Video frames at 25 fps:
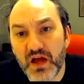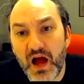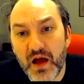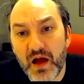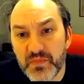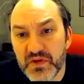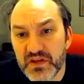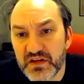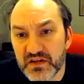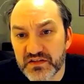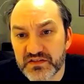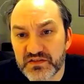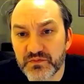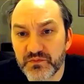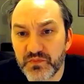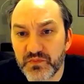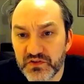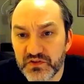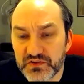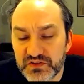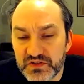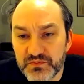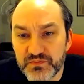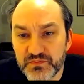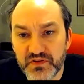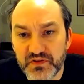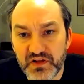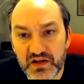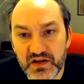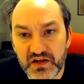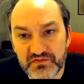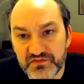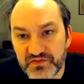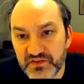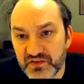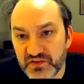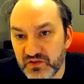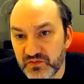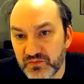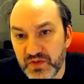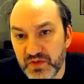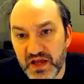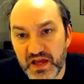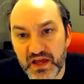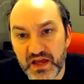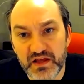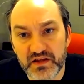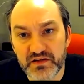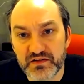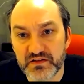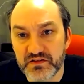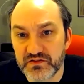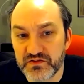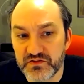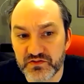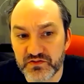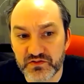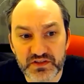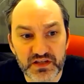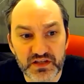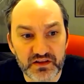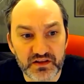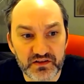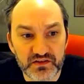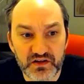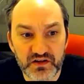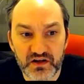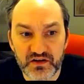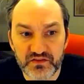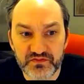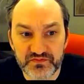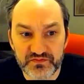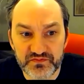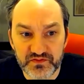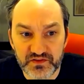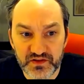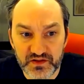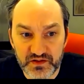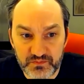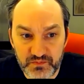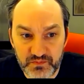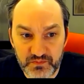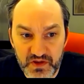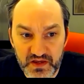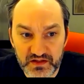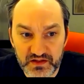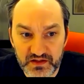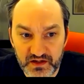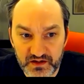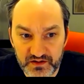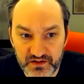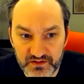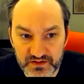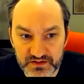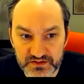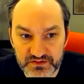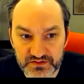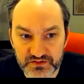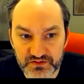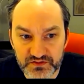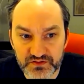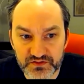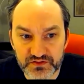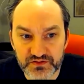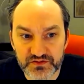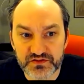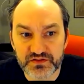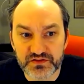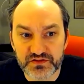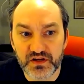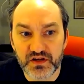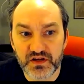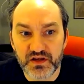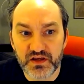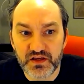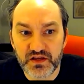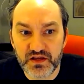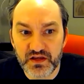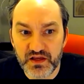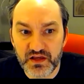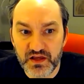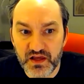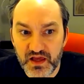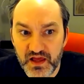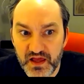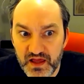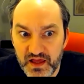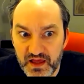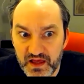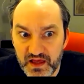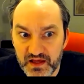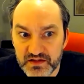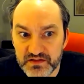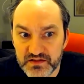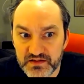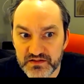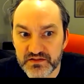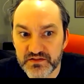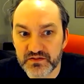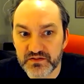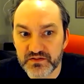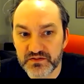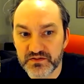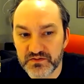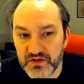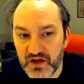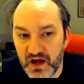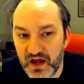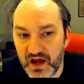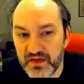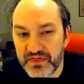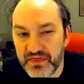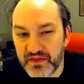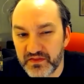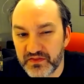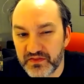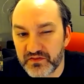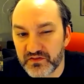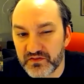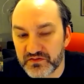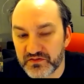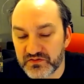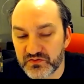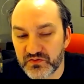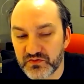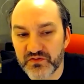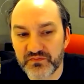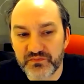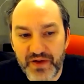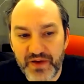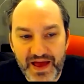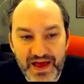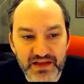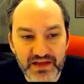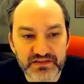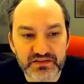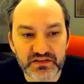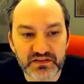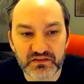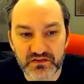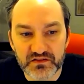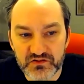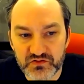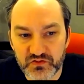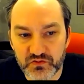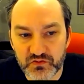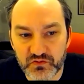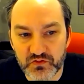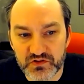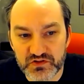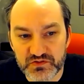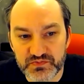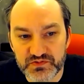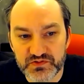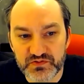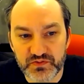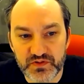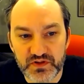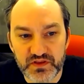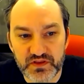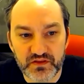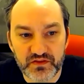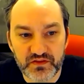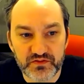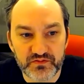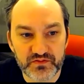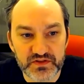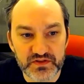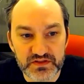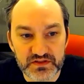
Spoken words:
mean, it's a multi-plot film, and you're killing off like main characters, and I think they're sort of passing the torch between the three